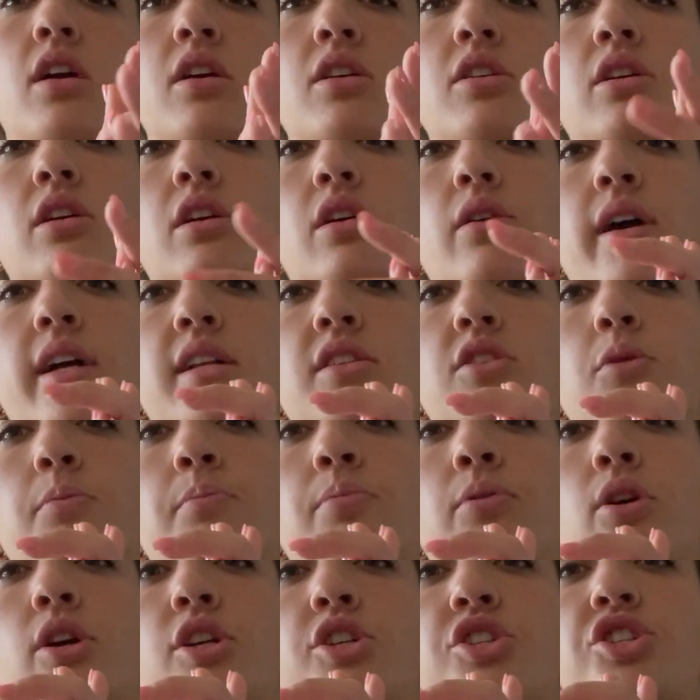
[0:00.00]
you're going to
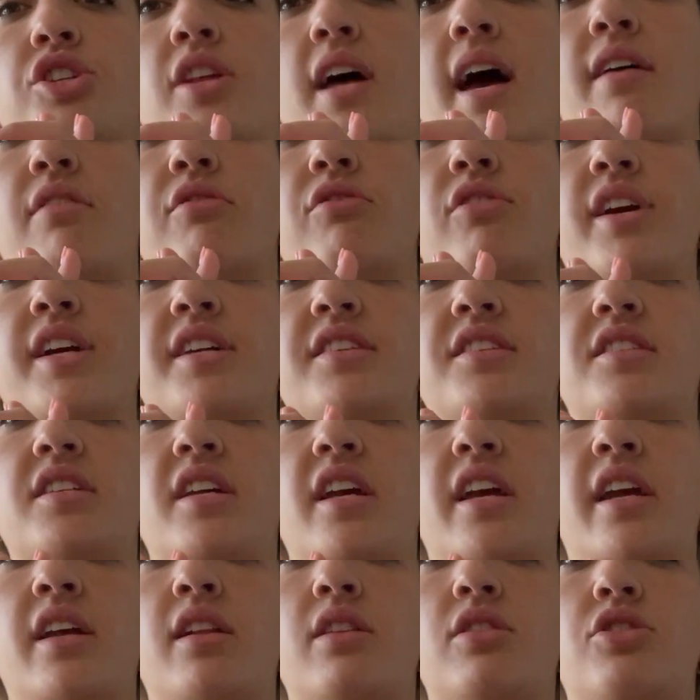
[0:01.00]
push that wrist
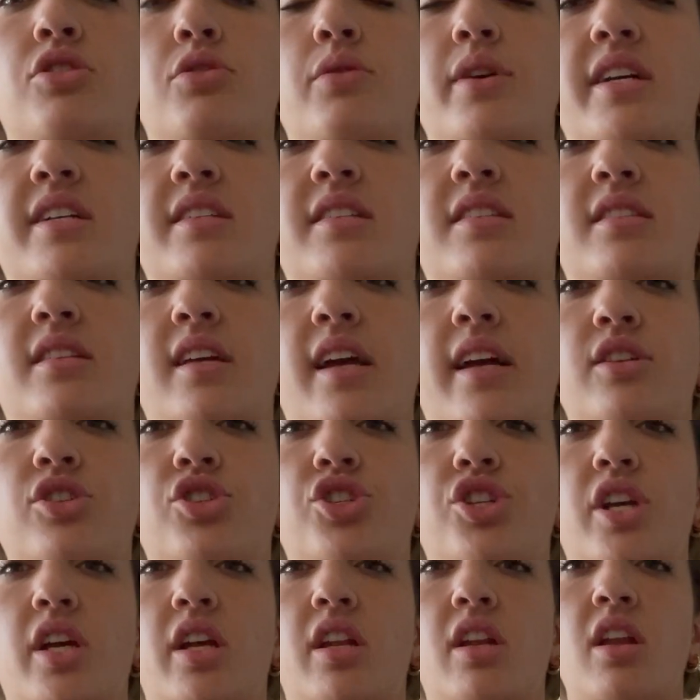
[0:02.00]
into
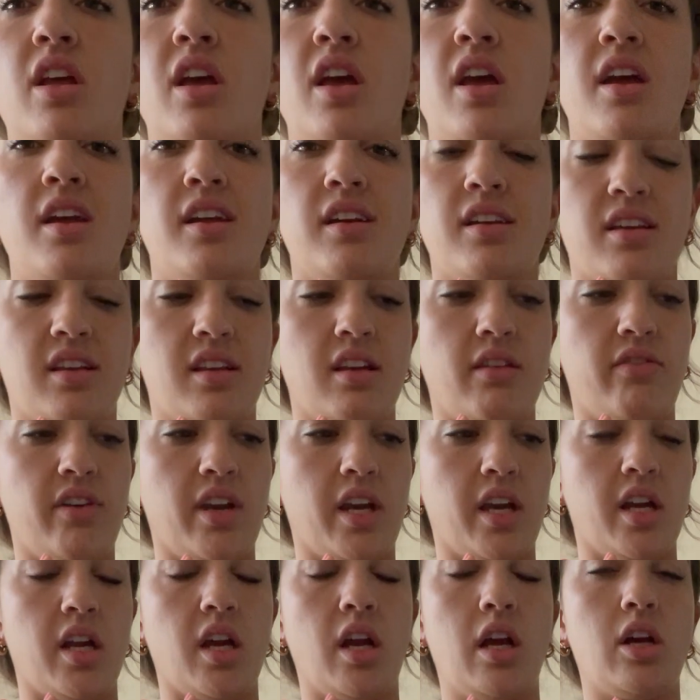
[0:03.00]
extension,
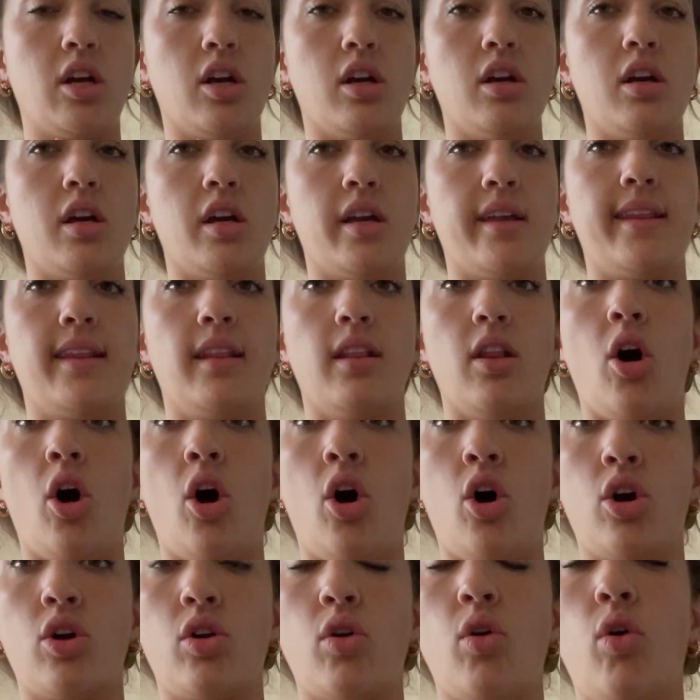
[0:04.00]
giving it a good
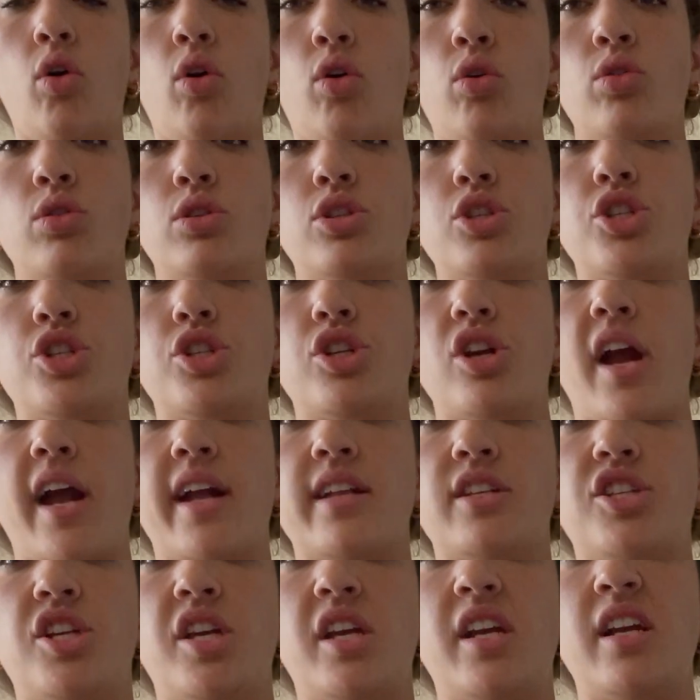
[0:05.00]
long hold
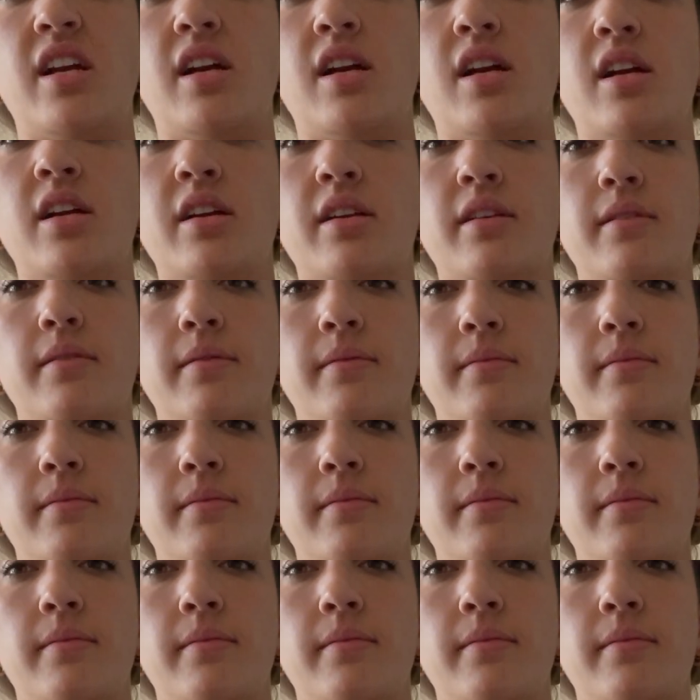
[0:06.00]
stretch here.